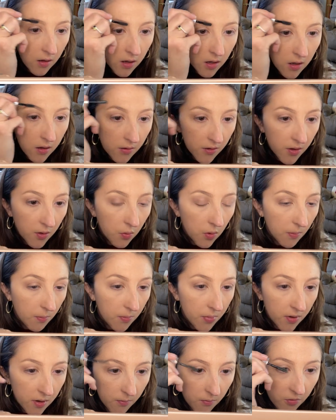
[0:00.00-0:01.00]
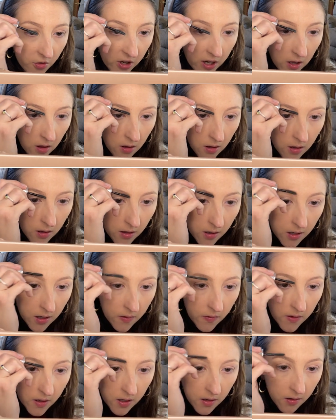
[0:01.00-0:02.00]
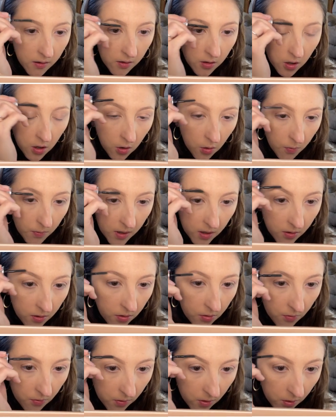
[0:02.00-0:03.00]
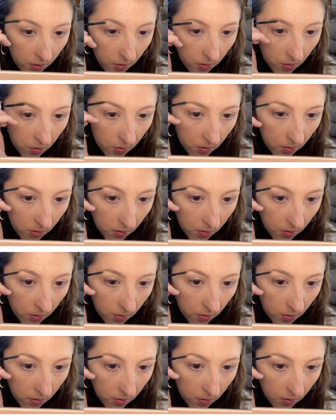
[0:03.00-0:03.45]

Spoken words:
and sweep some gel on and then comb it through.